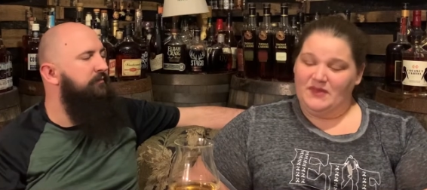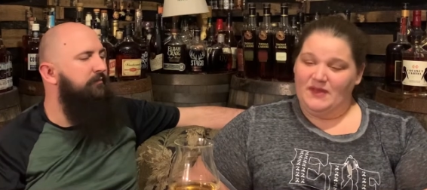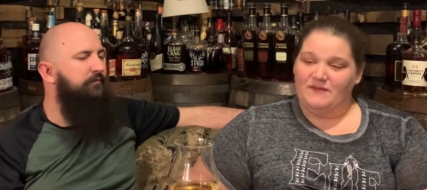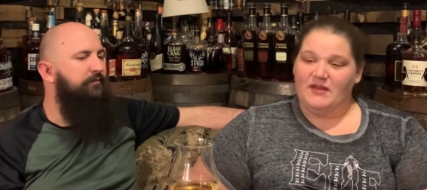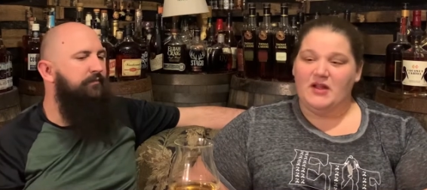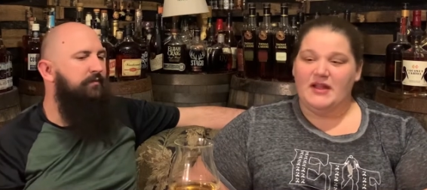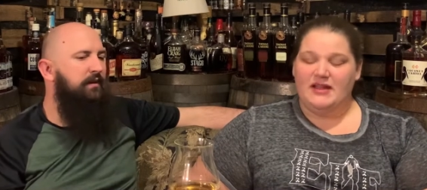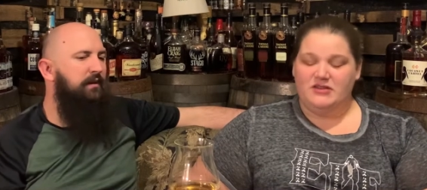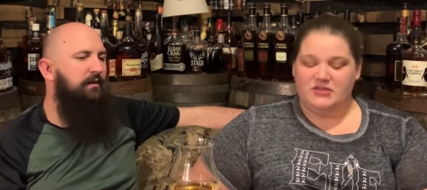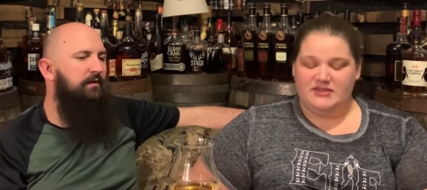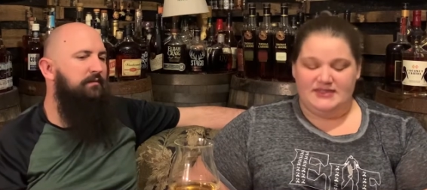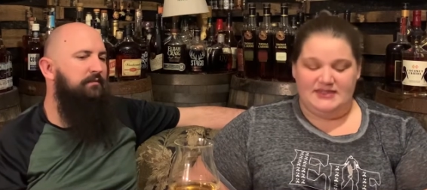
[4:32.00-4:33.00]
Speaker 1: Very
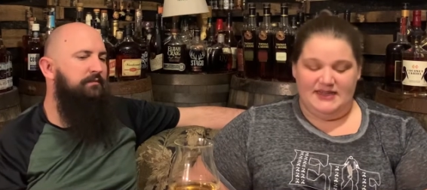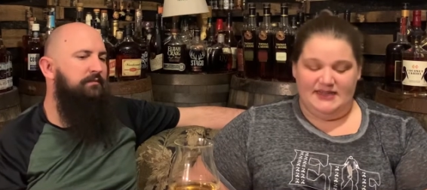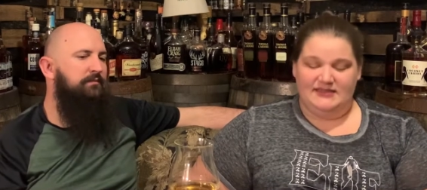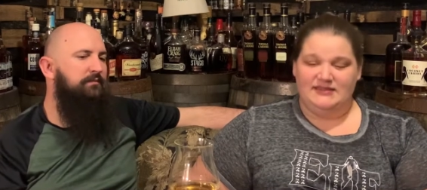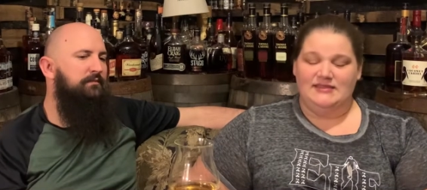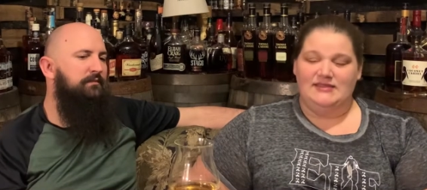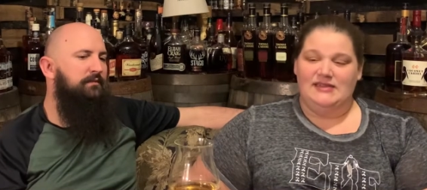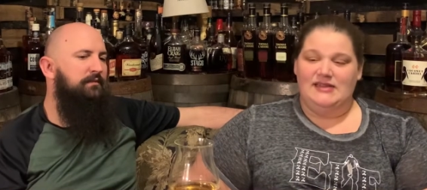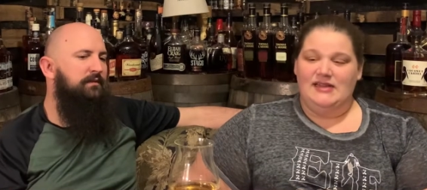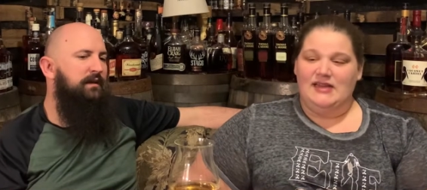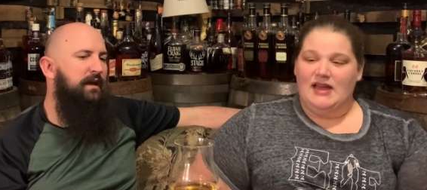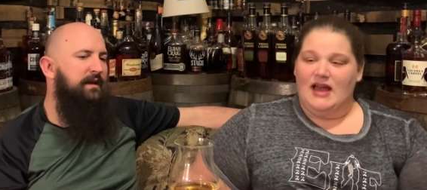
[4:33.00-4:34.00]
interesting.
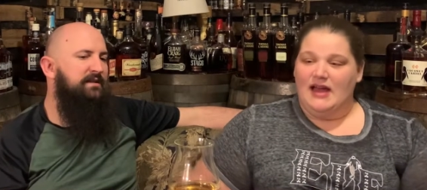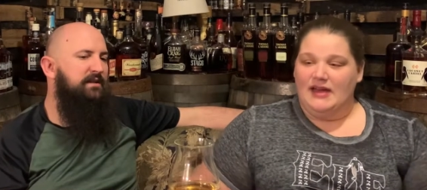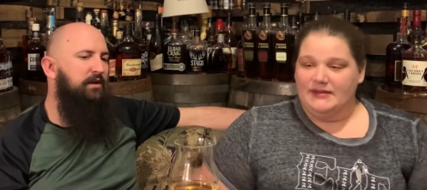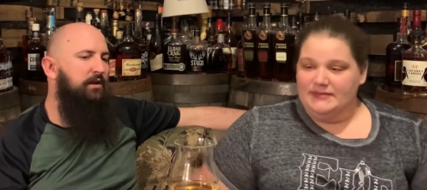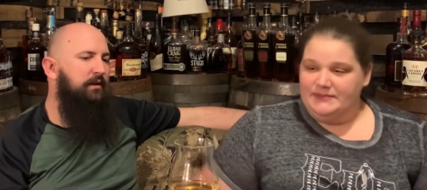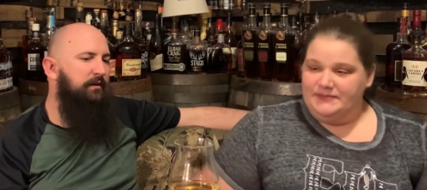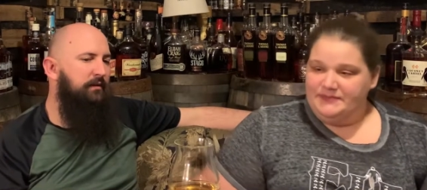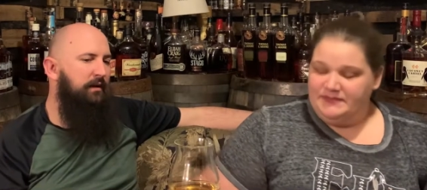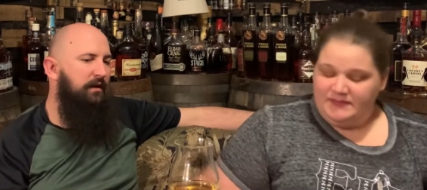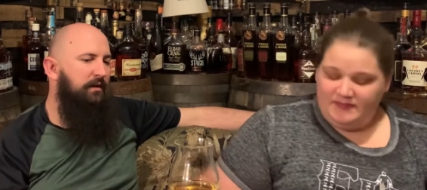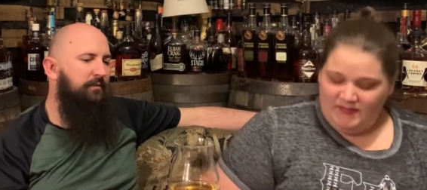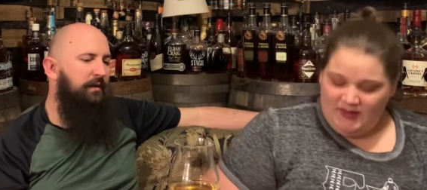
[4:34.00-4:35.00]
Speaker 2: It's good.
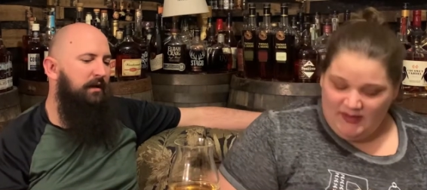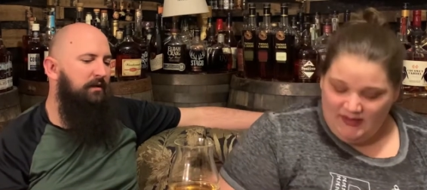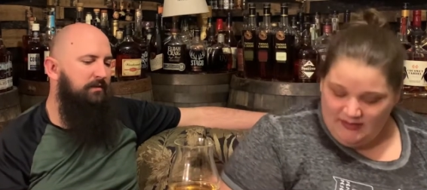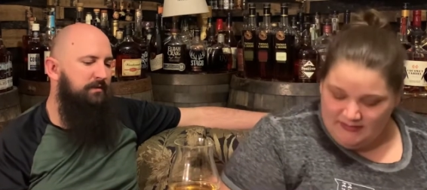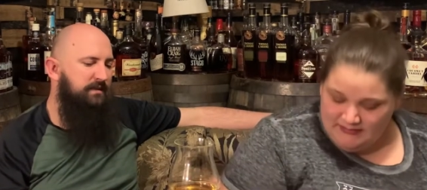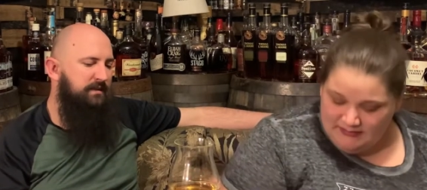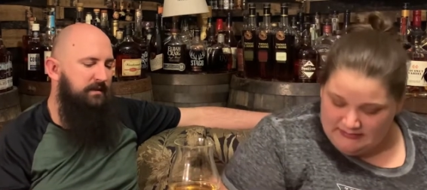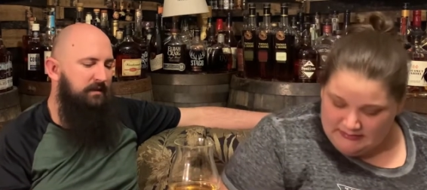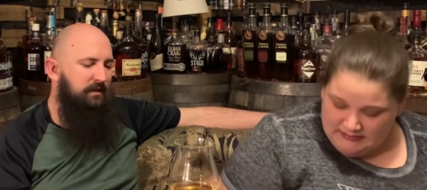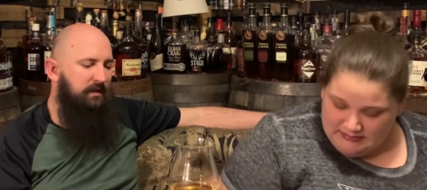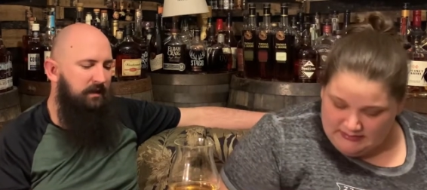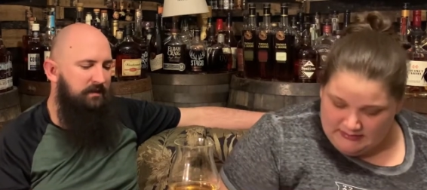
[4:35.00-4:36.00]
I don't see it
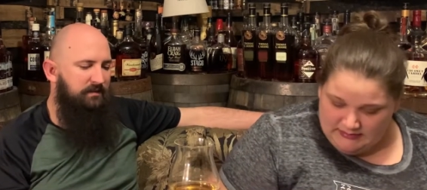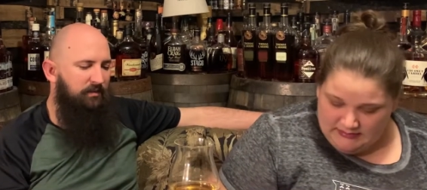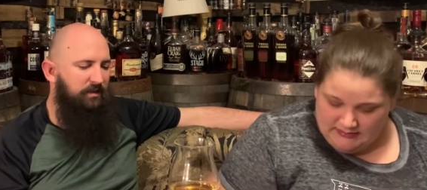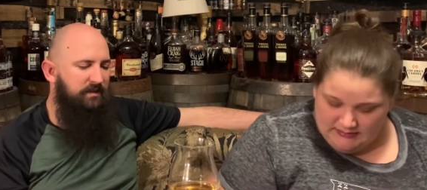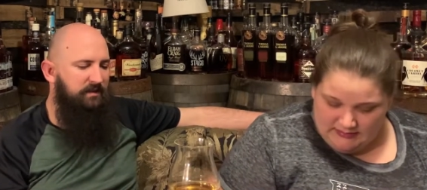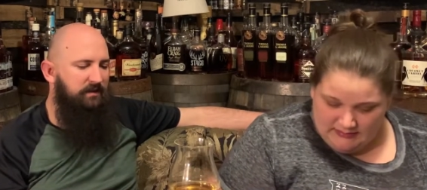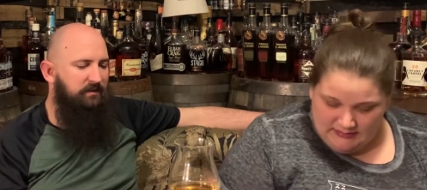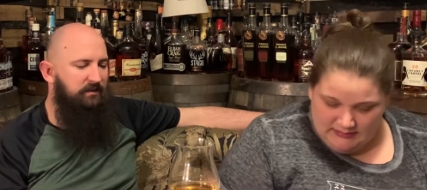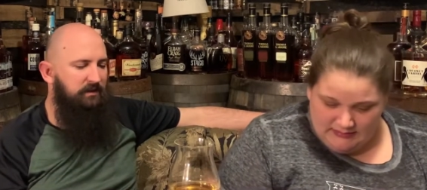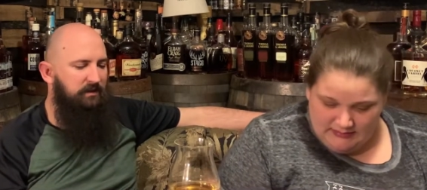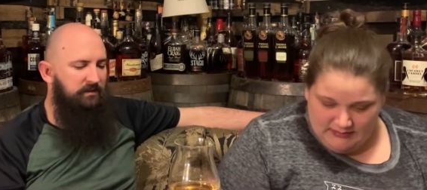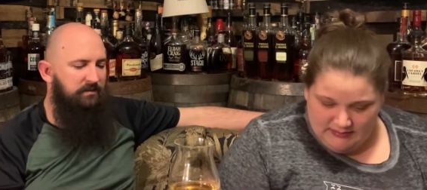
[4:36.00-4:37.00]
as a whiskey of the
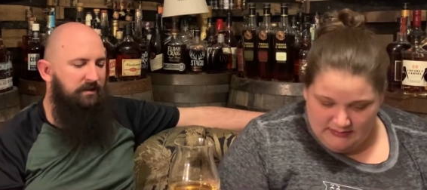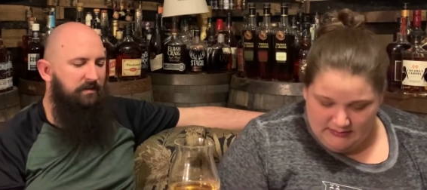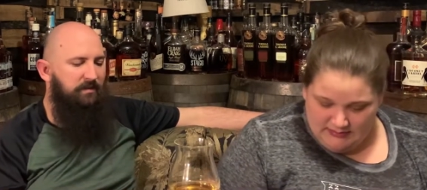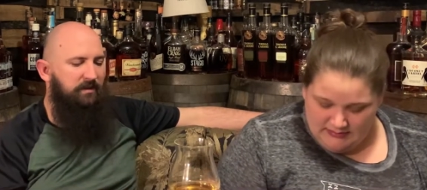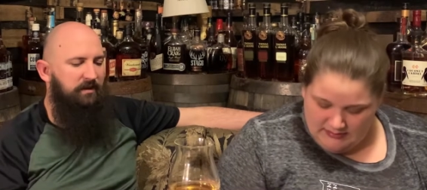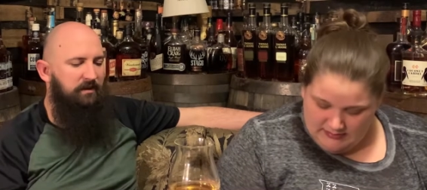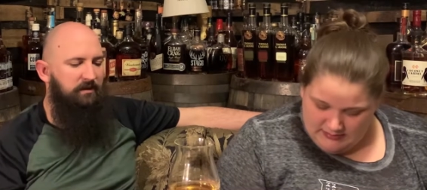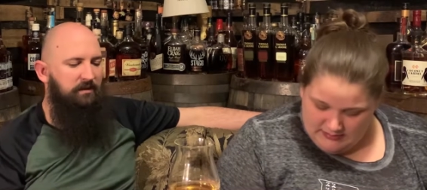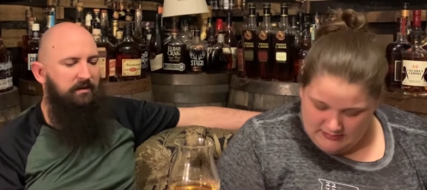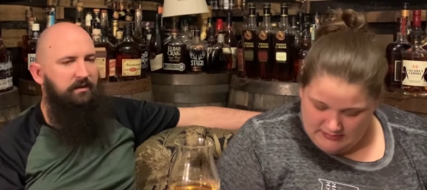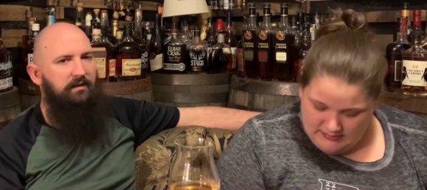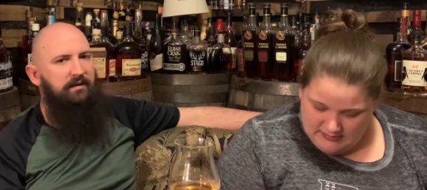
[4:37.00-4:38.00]
year type of thing.
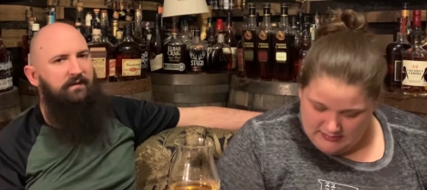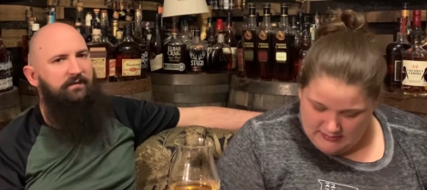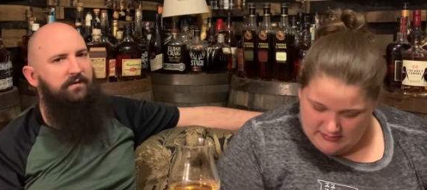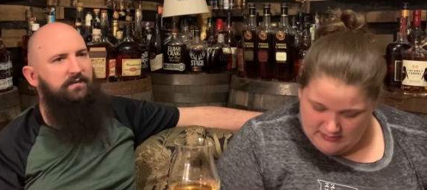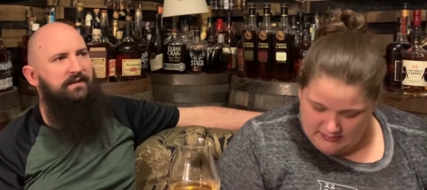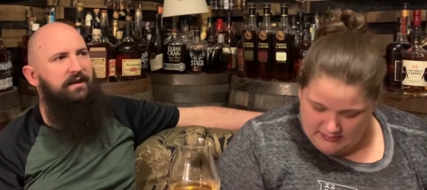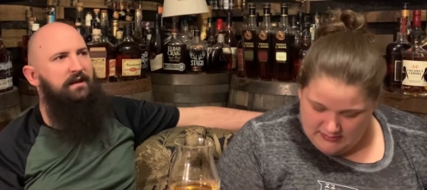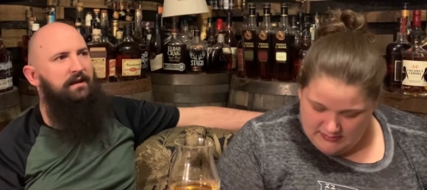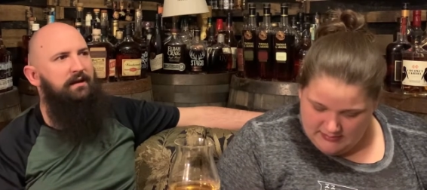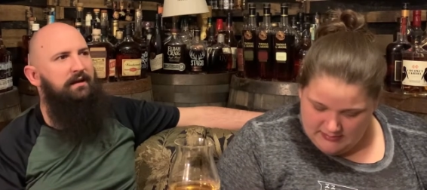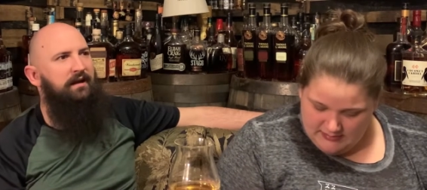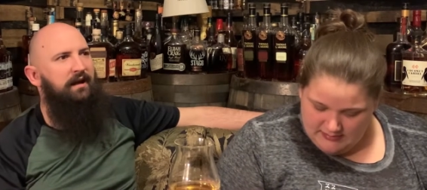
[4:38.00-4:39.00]
If it was like a
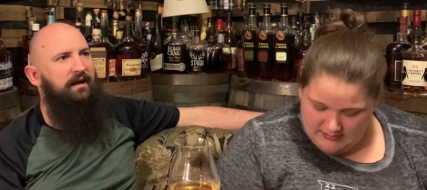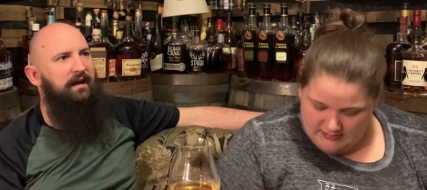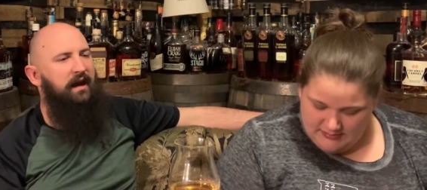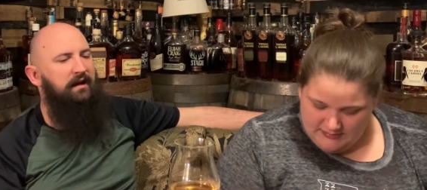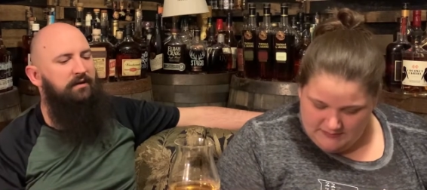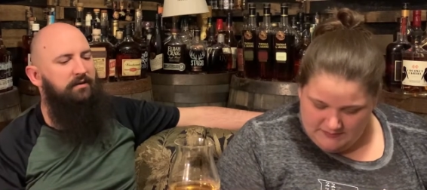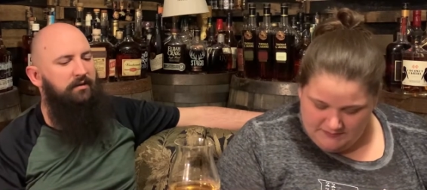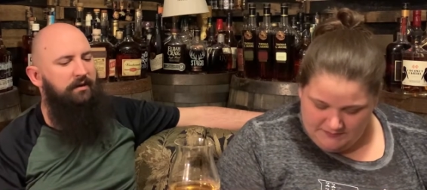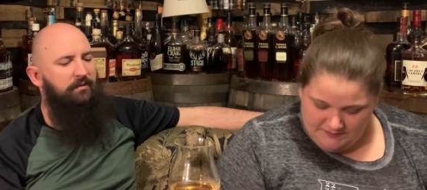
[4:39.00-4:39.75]
category